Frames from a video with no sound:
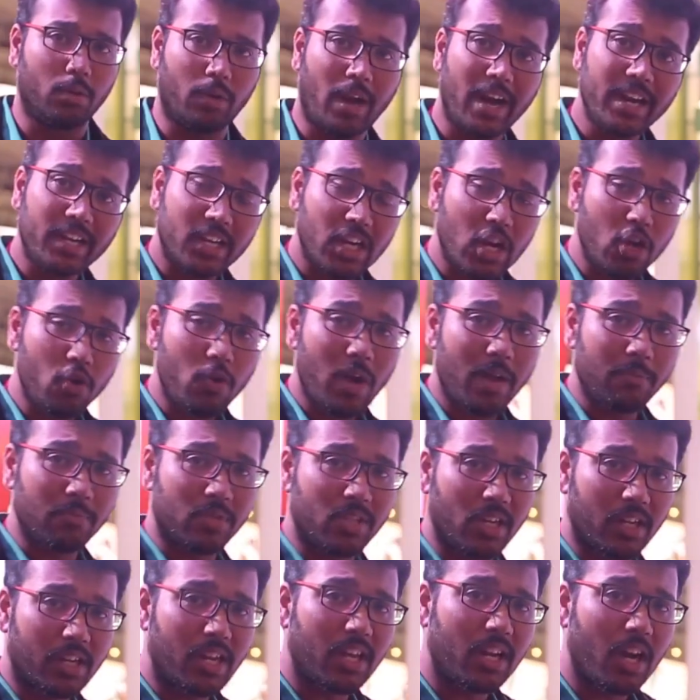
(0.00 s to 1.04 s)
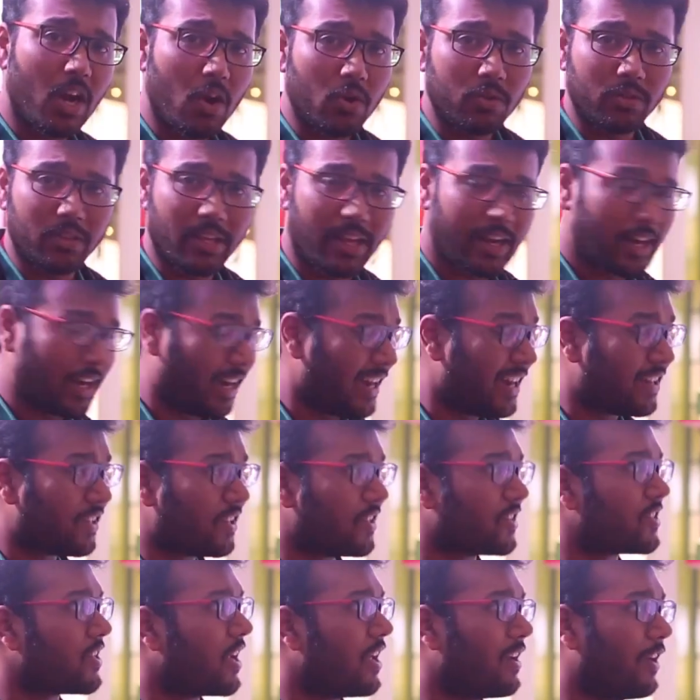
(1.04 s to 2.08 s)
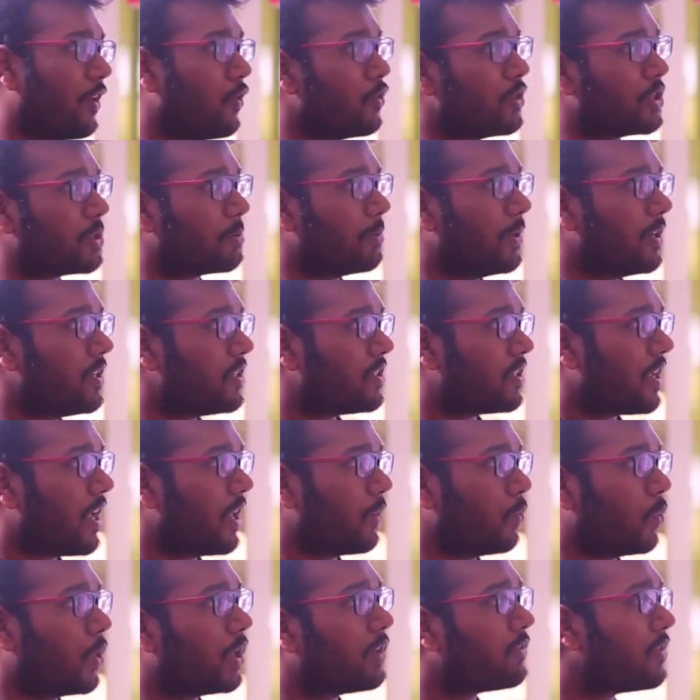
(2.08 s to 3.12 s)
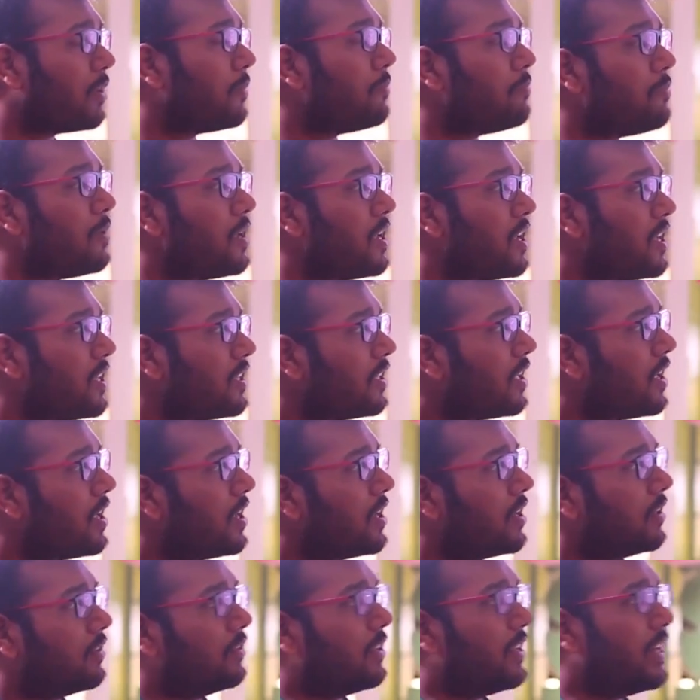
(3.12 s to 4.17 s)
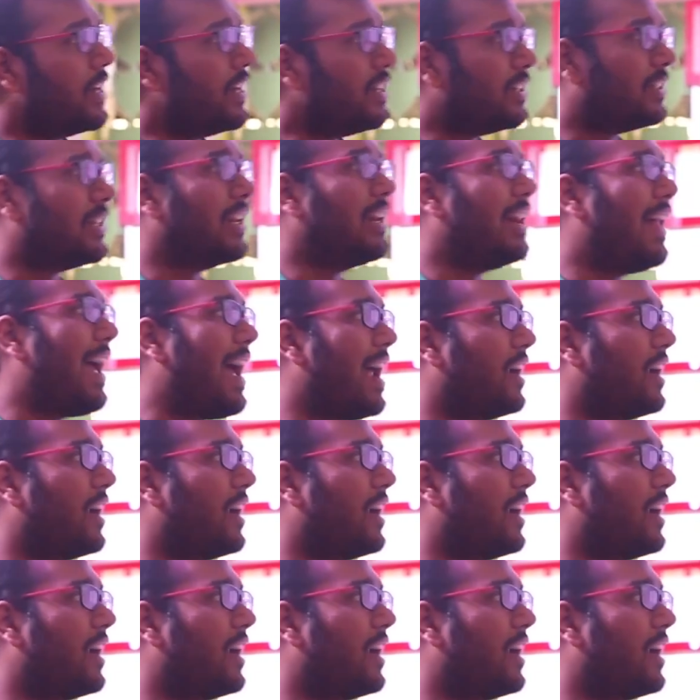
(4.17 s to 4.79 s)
right now I'm checking out their latest announcements and one of them being the Intel